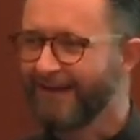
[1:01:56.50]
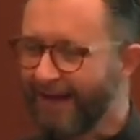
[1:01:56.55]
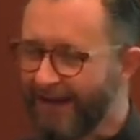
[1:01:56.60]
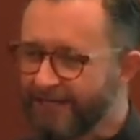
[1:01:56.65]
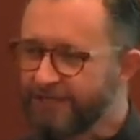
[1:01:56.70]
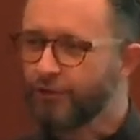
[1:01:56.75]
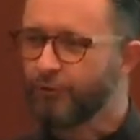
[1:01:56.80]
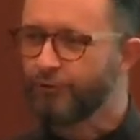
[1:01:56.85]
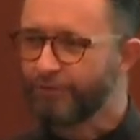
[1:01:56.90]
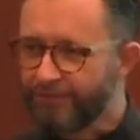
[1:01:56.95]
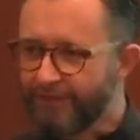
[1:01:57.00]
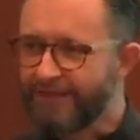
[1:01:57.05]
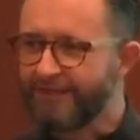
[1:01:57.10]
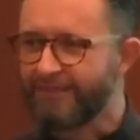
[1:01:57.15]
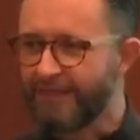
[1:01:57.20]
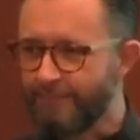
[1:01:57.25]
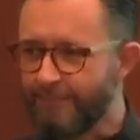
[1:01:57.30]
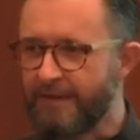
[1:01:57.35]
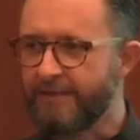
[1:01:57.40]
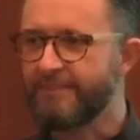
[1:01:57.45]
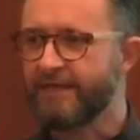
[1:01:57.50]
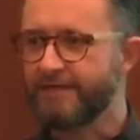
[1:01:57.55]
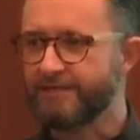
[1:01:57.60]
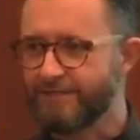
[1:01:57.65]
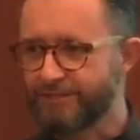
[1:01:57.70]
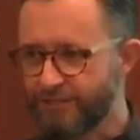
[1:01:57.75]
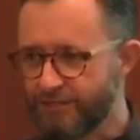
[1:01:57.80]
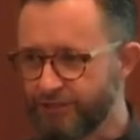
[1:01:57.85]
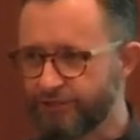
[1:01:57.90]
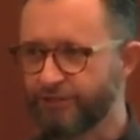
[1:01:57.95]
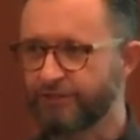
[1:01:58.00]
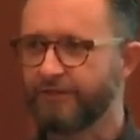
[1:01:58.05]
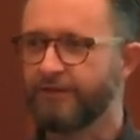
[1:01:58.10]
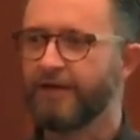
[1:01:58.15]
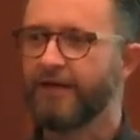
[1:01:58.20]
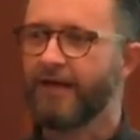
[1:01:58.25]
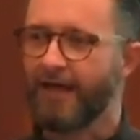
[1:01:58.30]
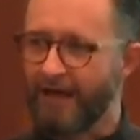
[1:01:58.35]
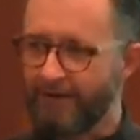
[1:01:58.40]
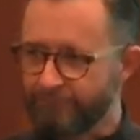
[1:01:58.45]
I don't think they made that decision
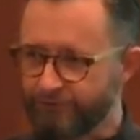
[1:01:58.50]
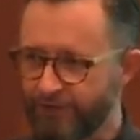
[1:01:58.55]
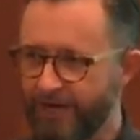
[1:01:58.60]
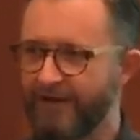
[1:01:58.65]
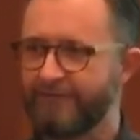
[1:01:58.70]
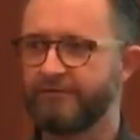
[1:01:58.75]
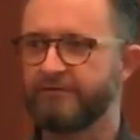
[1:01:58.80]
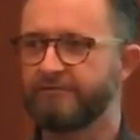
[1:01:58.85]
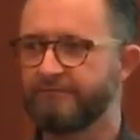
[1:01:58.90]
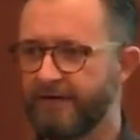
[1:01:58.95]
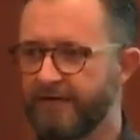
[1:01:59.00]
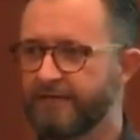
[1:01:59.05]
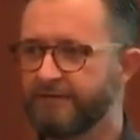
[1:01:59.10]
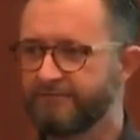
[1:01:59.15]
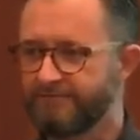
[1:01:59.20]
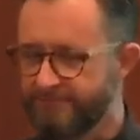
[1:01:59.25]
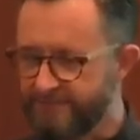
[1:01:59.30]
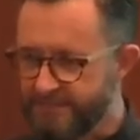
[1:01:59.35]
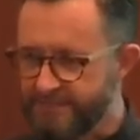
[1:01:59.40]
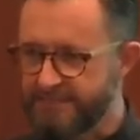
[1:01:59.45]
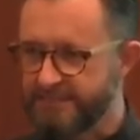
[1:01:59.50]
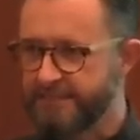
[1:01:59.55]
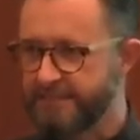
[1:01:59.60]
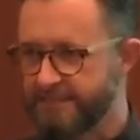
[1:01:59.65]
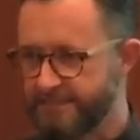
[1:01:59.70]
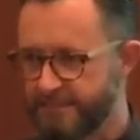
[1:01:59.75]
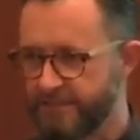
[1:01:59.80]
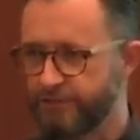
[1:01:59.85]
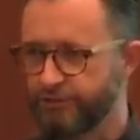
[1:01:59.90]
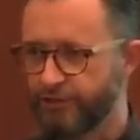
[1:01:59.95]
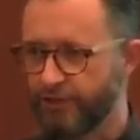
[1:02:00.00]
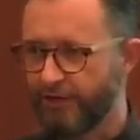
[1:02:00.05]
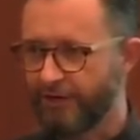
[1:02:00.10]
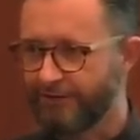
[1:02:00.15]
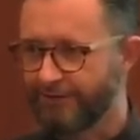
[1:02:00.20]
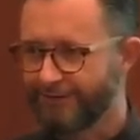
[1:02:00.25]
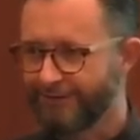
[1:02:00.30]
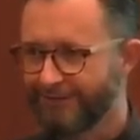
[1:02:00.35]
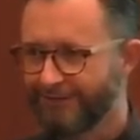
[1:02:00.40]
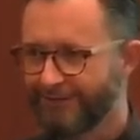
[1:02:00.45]
after having vet, visited Sinjar.
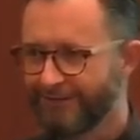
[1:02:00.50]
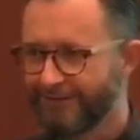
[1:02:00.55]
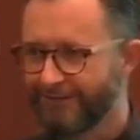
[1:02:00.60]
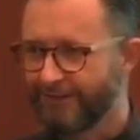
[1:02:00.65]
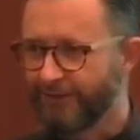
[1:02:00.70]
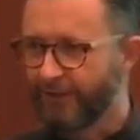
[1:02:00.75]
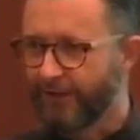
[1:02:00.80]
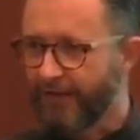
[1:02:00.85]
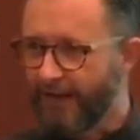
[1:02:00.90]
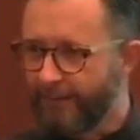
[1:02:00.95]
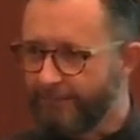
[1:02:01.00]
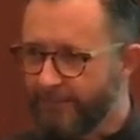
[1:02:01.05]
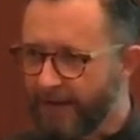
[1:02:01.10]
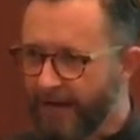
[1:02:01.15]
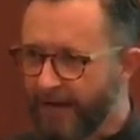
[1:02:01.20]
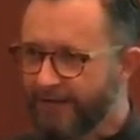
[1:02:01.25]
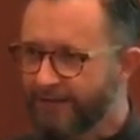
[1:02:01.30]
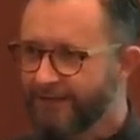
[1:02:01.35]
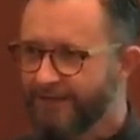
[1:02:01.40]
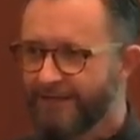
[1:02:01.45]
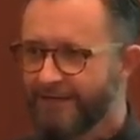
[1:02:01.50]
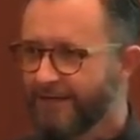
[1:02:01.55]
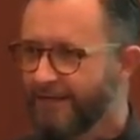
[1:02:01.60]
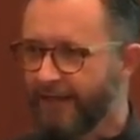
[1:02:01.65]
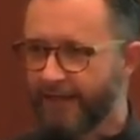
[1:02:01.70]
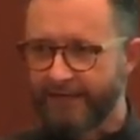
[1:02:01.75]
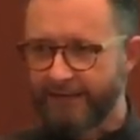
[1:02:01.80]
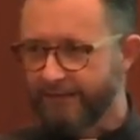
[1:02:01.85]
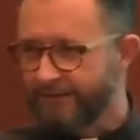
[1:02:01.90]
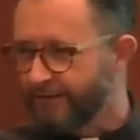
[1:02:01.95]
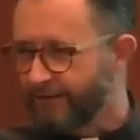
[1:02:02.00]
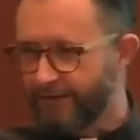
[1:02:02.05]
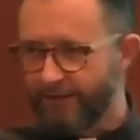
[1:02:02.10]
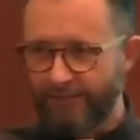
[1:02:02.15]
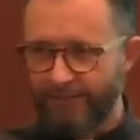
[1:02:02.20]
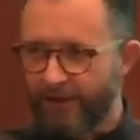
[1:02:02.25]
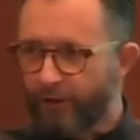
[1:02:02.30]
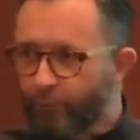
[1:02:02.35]
You know, like I'm not, like they're